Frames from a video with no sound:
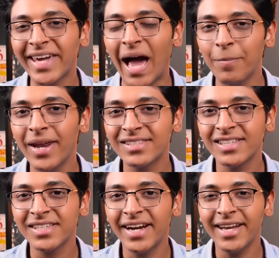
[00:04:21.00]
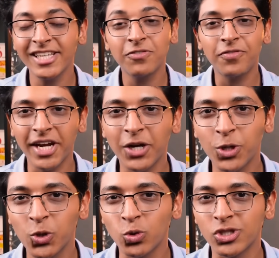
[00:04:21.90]
Campaign Assistant is free to
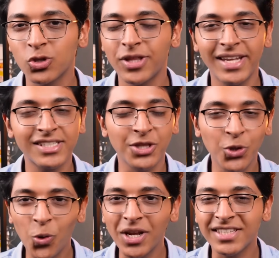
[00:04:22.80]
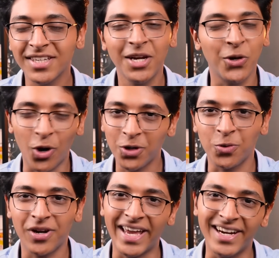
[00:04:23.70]
use, so there is no reason not to try